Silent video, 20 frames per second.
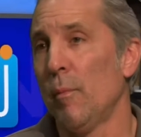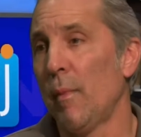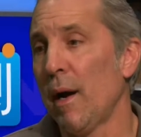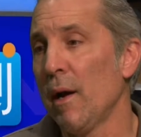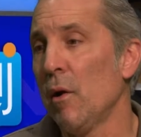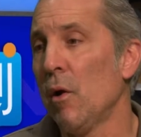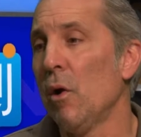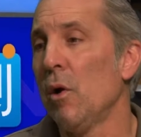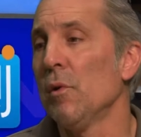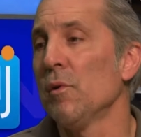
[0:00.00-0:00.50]

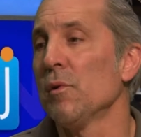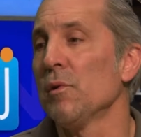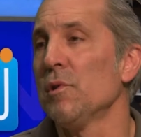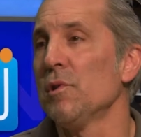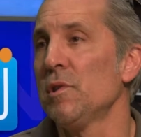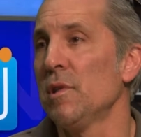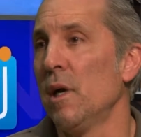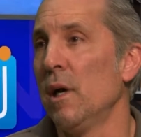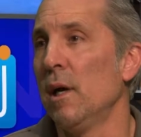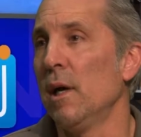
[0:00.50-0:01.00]
my older
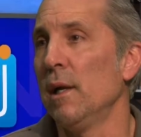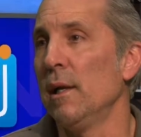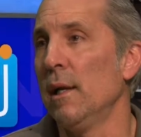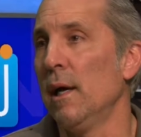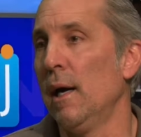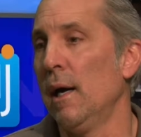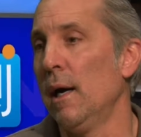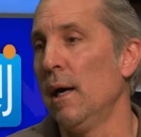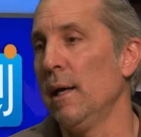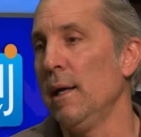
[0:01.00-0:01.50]
son,
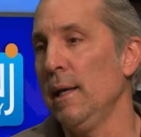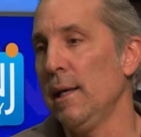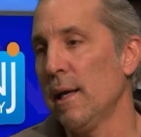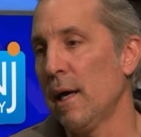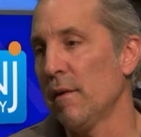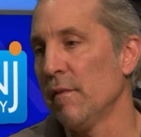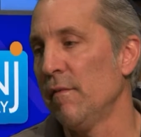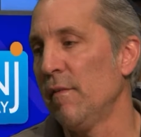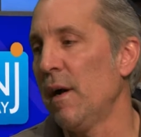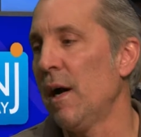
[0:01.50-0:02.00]
he
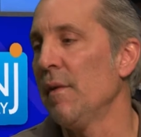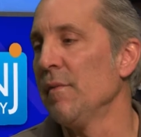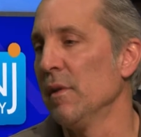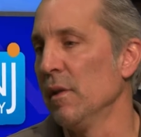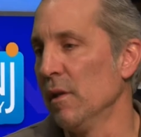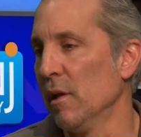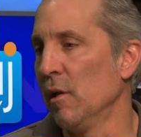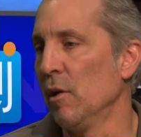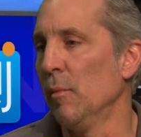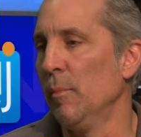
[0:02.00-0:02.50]
got involved a
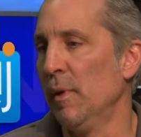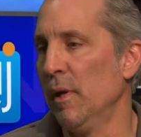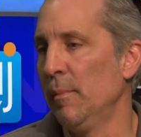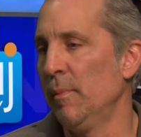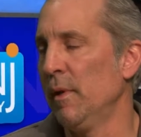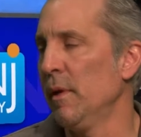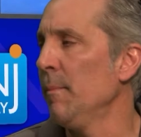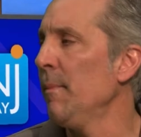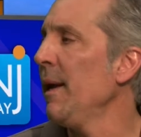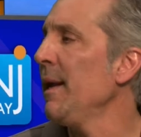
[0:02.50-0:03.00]
little bit,
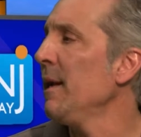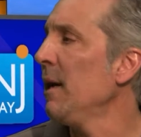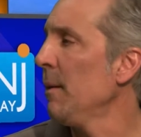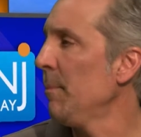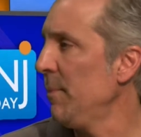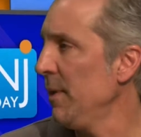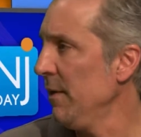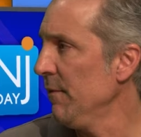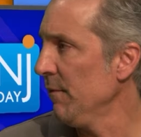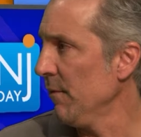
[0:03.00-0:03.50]
but it may
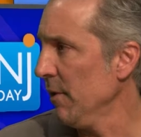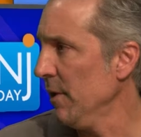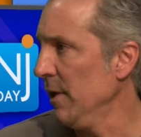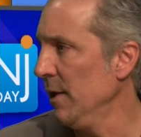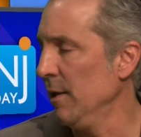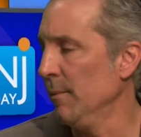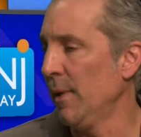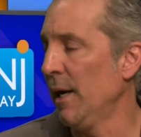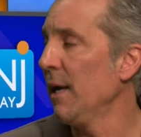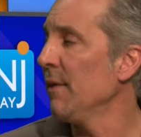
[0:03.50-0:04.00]
not be for
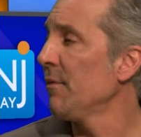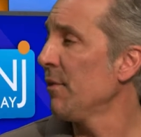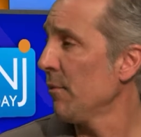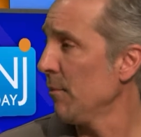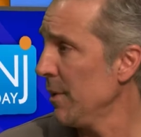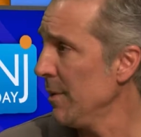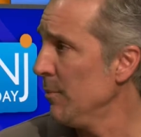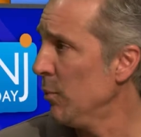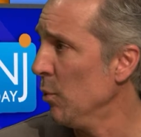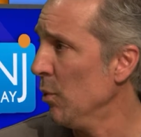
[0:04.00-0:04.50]
him. I have
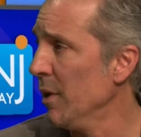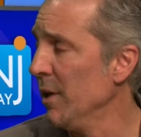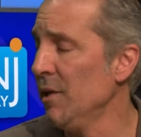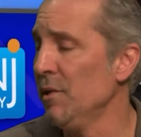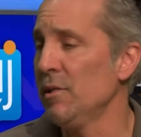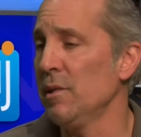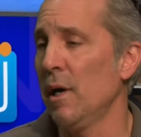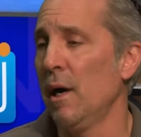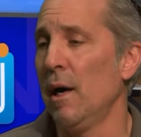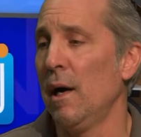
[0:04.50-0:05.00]
3
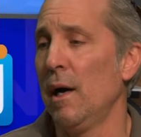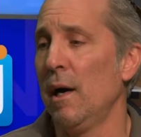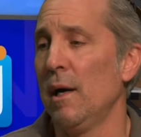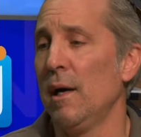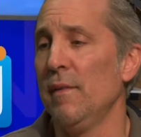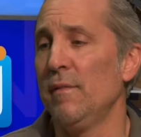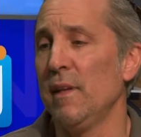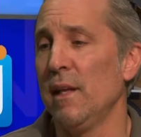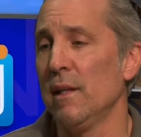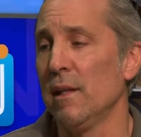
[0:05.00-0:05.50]
boys.
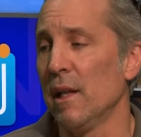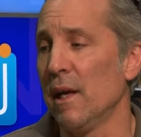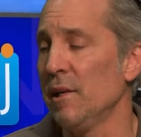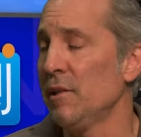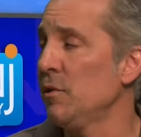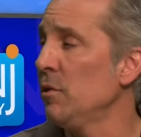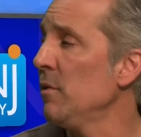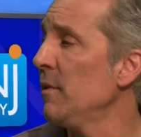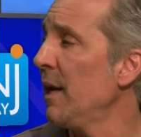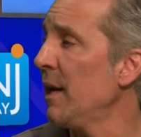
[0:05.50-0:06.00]
If they'd
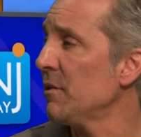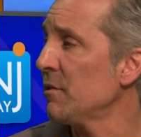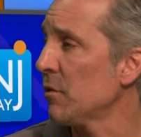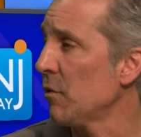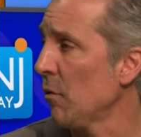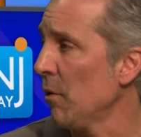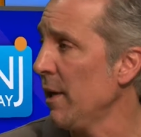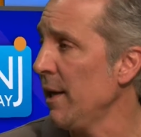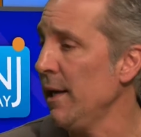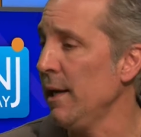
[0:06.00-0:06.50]
like to, that's
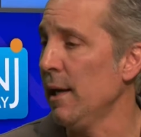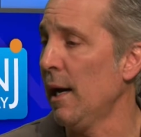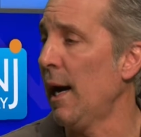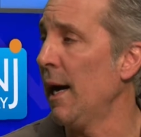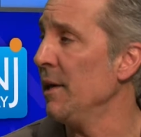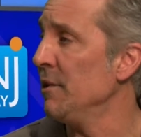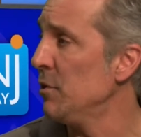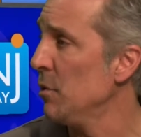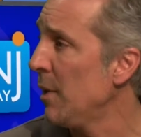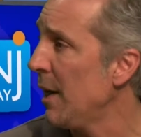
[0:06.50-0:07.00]
great.
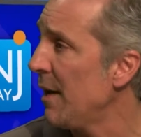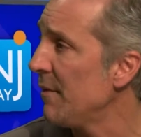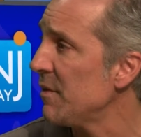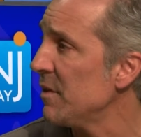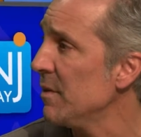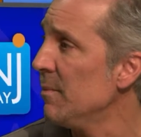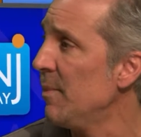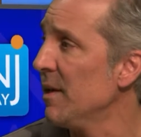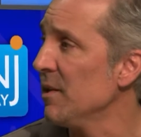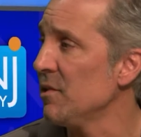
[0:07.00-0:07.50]
I do have
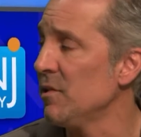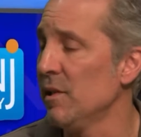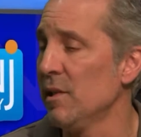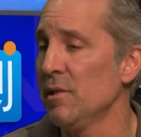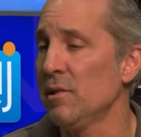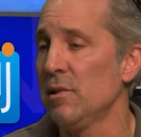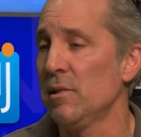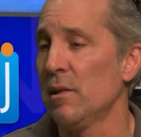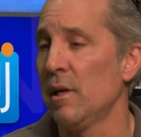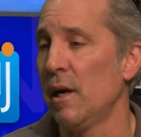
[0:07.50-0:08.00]
the
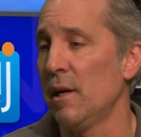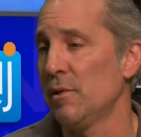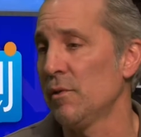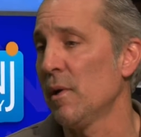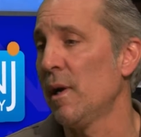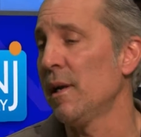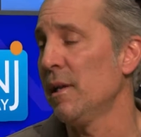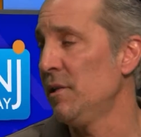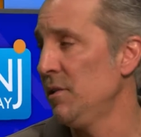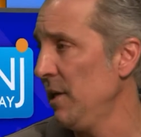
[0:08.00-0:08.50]
business. I
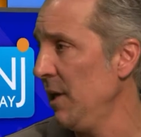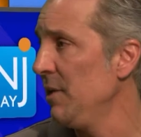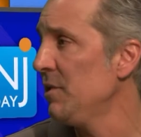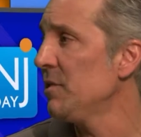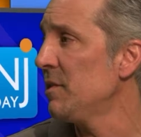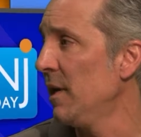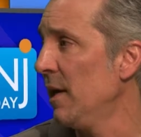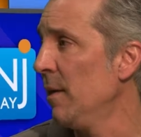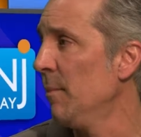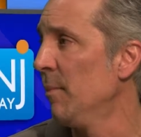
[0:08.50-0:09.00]
try to
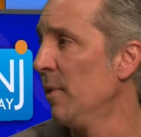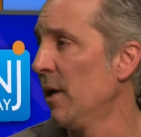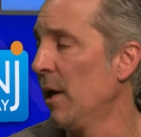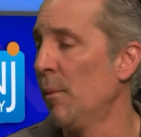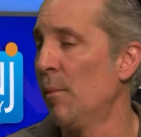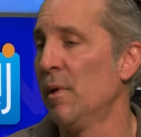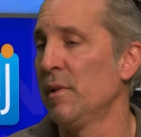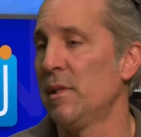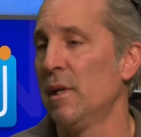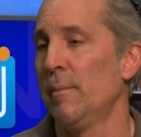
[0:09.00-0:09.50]
teach them, but I
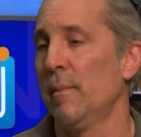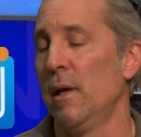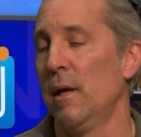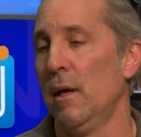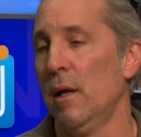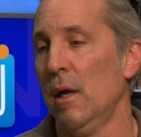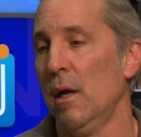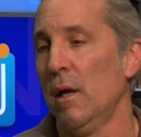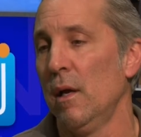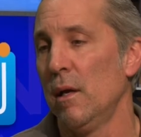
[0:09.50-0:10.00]
want them
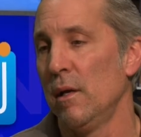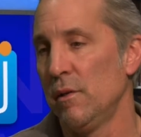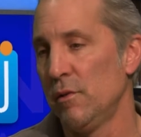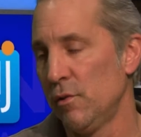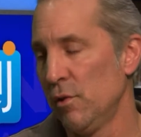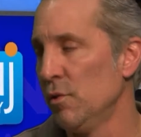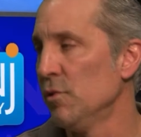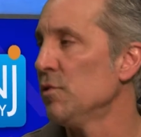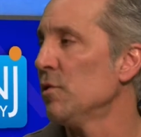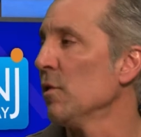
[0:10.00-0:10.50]
to
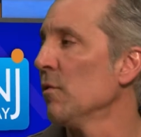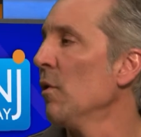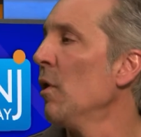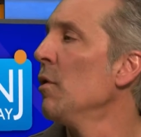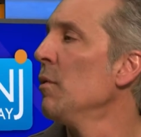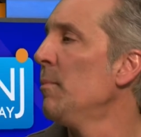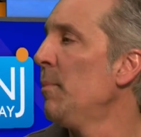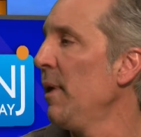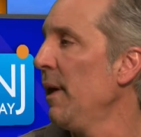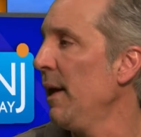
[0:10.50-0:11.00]
choose their
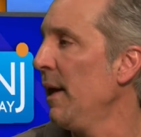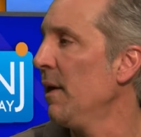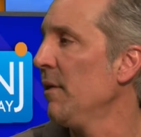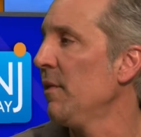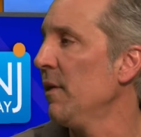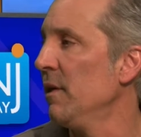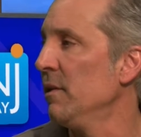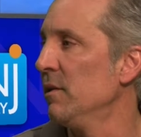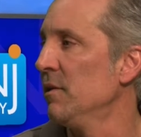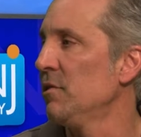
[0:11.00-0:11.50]
own
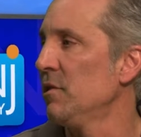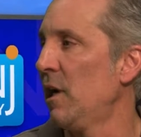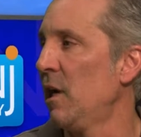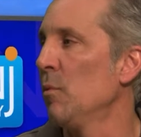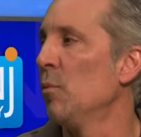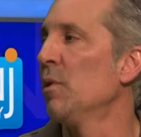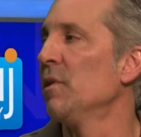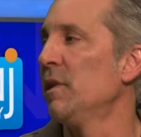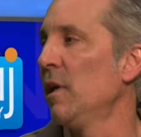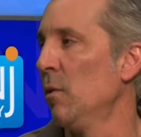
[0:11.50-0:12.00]
path and decide
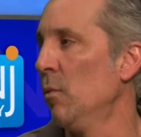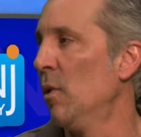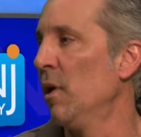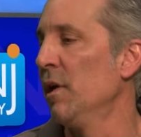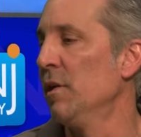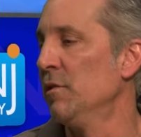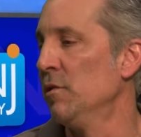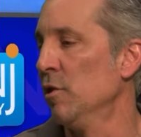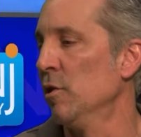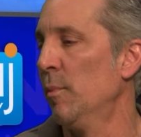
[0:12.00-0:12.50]
what they
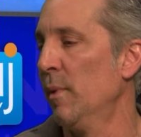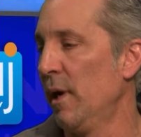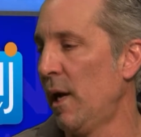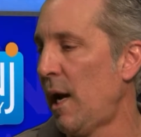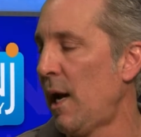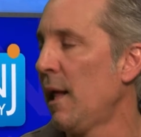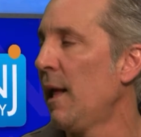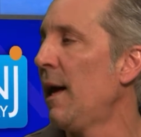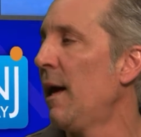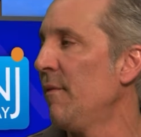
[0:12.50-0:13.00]
want to do. But
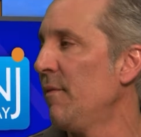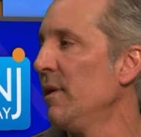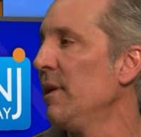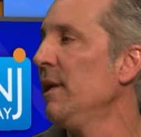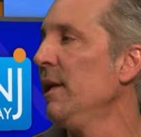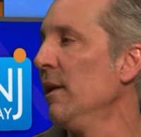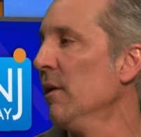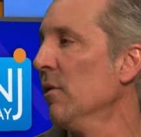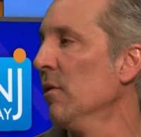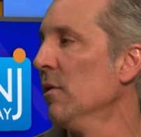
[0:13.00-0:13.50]
I'll have it
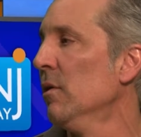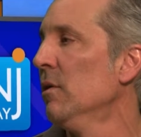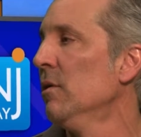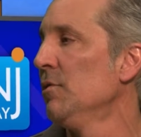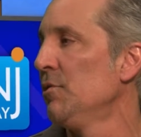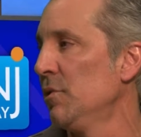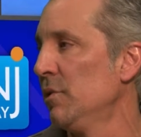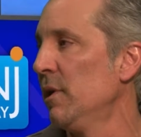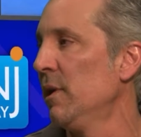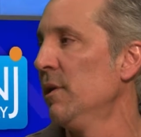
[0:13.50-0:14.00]
here
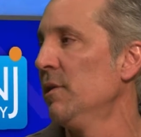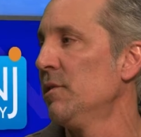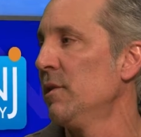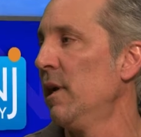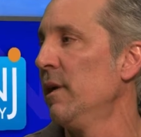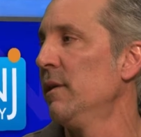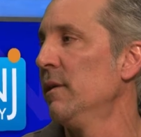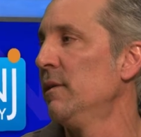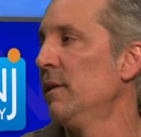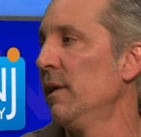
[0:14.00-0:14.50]
should they
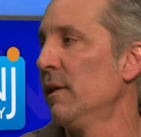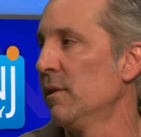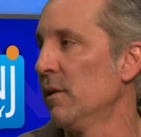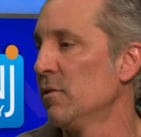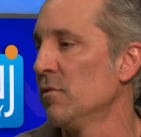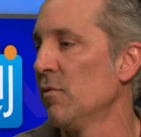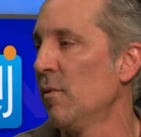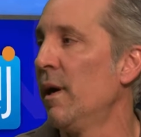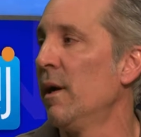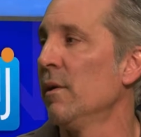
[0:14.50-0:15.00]
decide to take
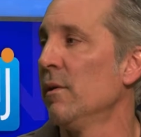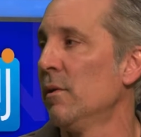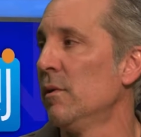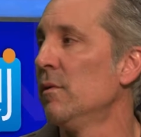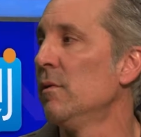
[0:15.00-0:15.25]
this route.